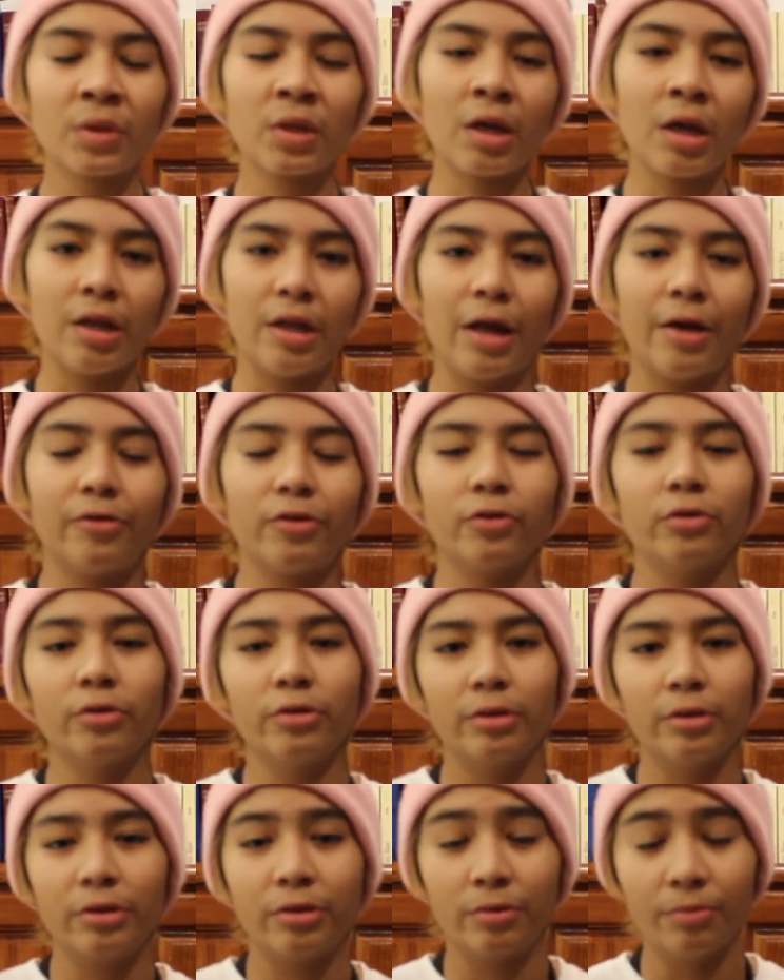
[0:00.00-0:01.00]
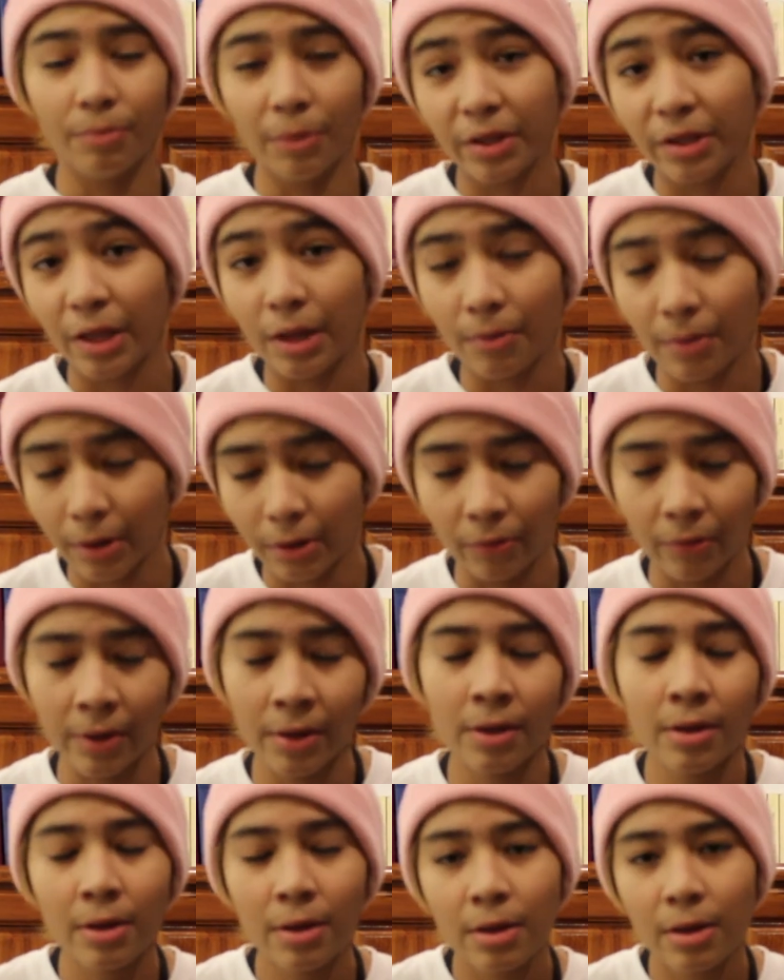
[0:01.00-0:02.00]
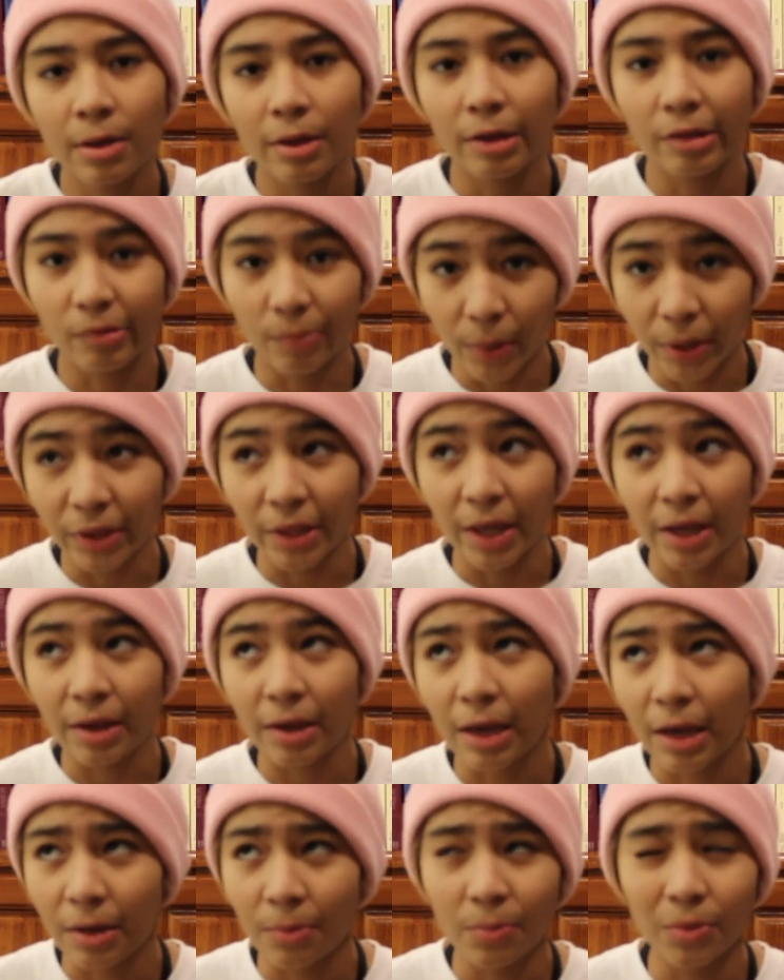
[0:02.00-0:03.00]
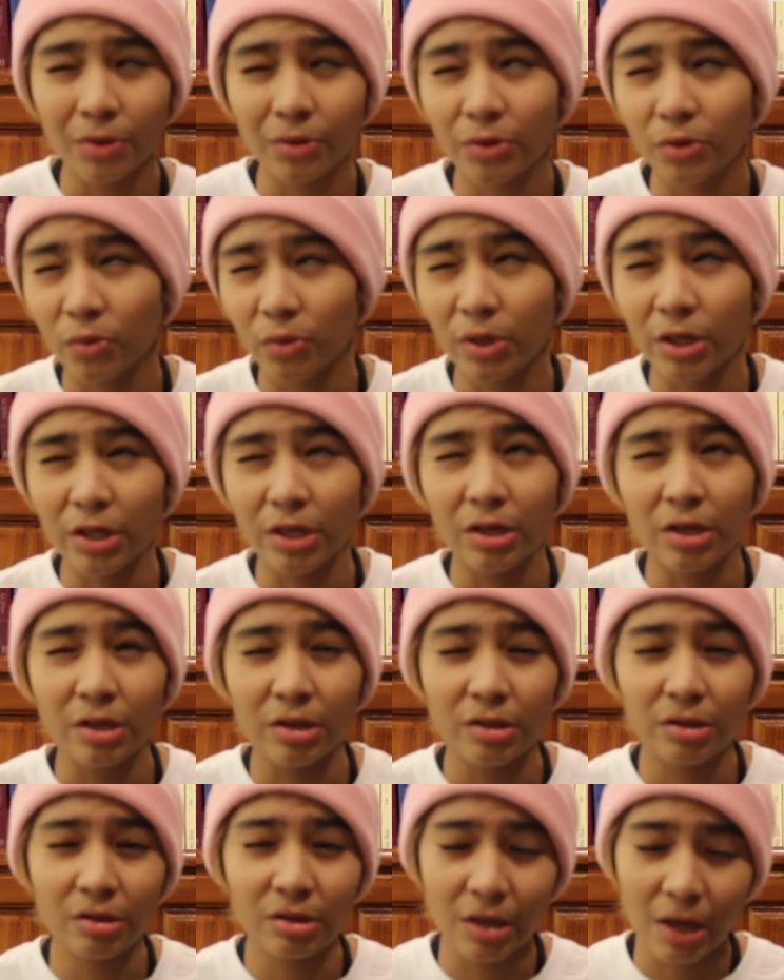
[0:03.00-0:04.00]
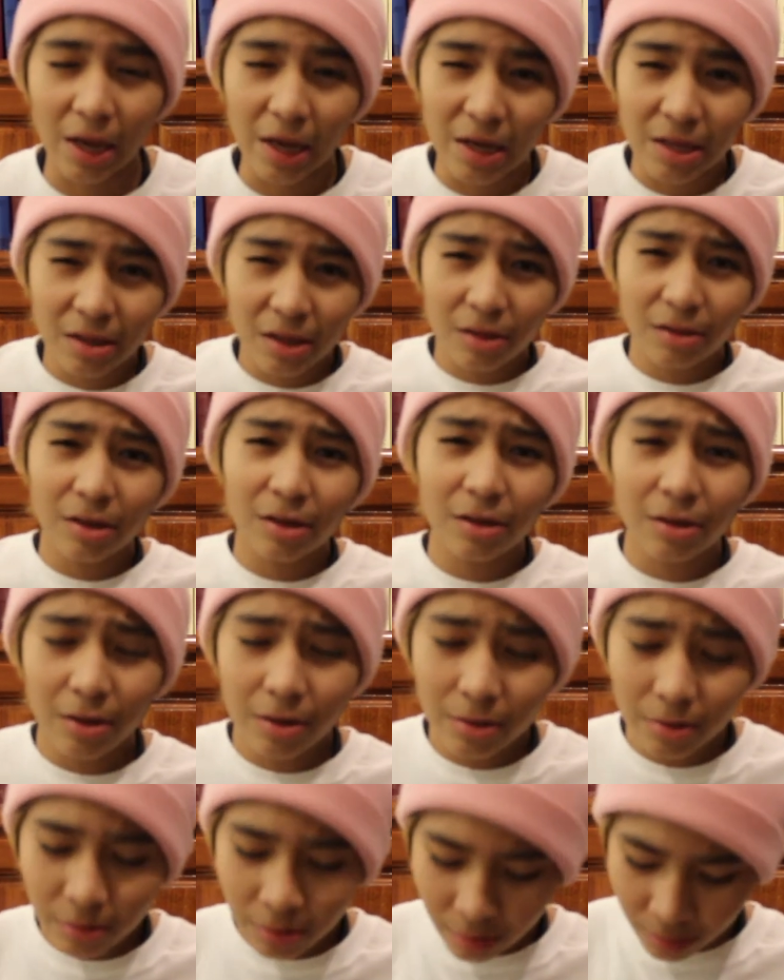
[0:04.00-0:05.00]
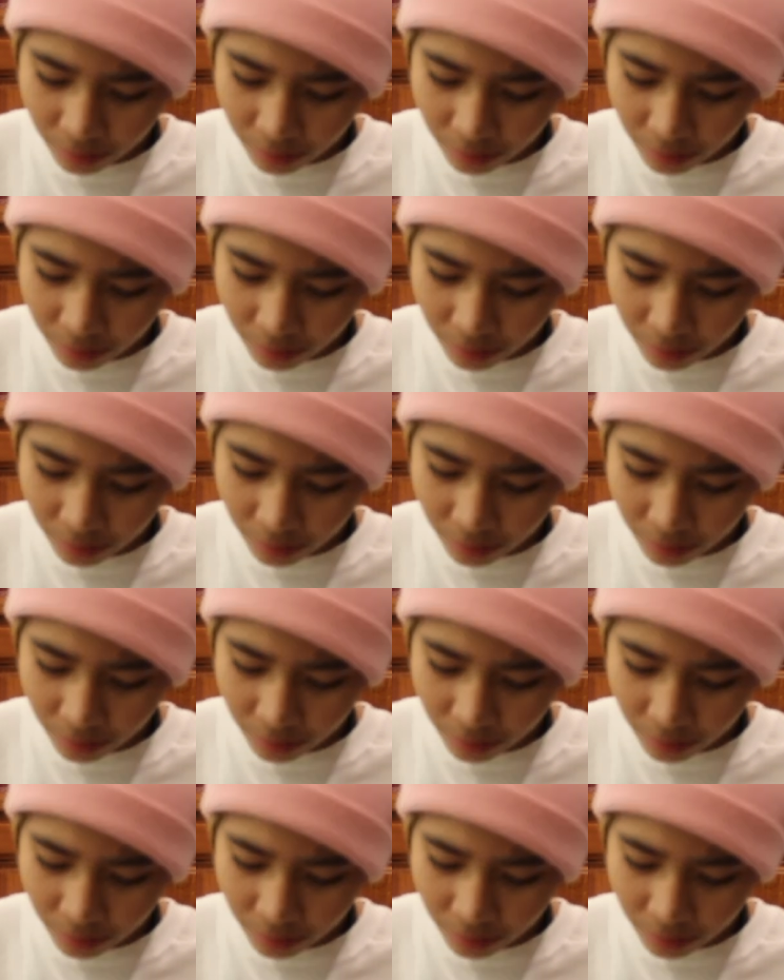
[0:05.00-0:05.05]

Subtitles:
And after, it's Monday, by the way. It's Monday, April 28th, I think, guys.